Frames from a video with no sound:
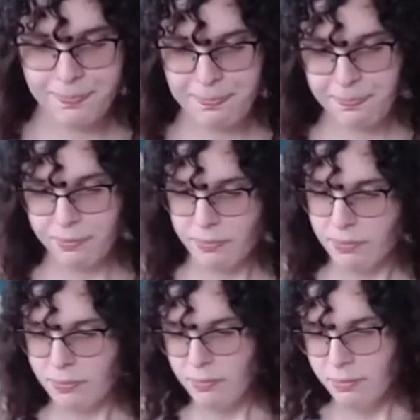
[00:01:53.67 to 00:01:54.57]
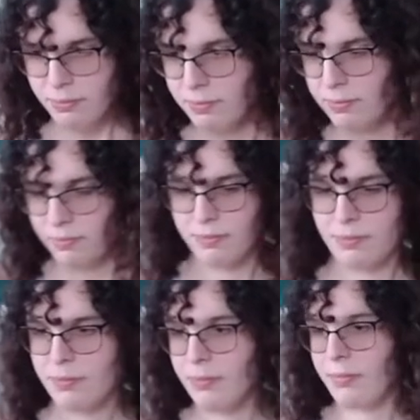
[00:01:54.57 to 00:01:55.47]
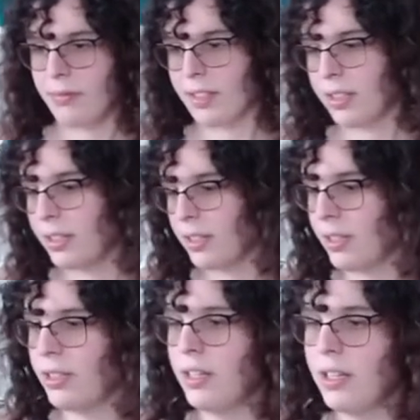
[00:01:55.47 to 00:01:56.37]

[no speech]